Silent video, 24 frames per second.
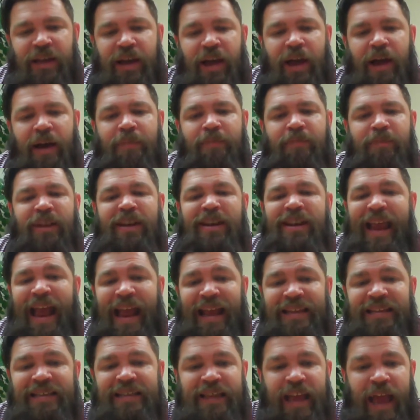the
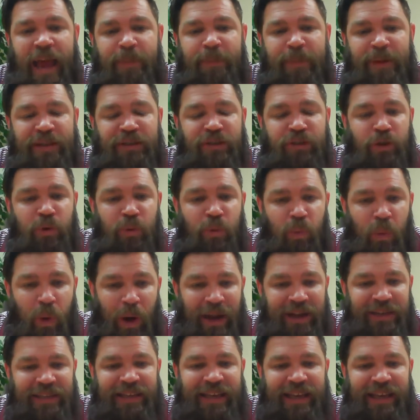next step is you want